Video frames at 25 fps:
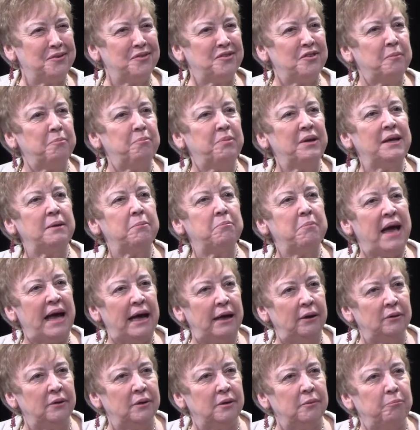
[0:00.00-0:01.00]
is a big
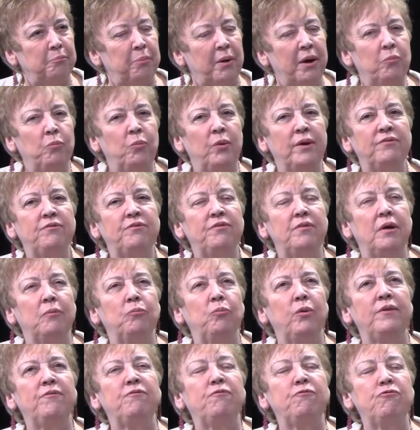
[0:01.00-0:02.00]
mountain, but we've
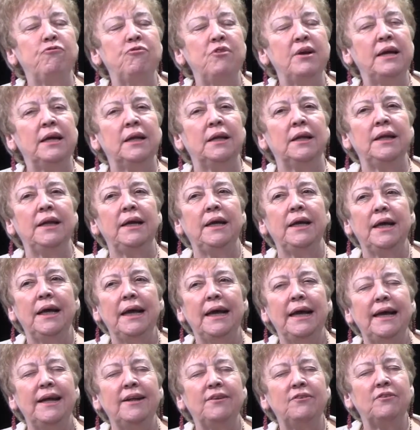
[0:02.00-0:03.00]
really,
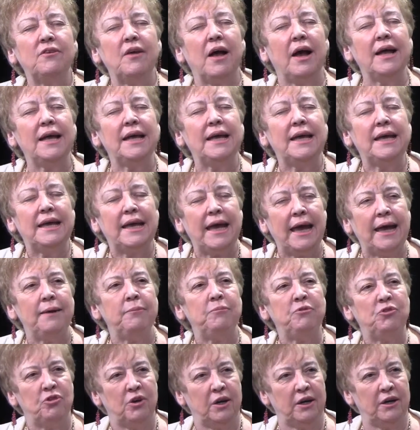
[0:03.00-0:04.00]
it's a
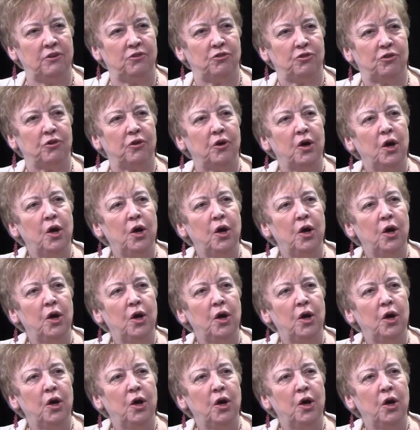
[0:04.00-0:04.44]
game changer.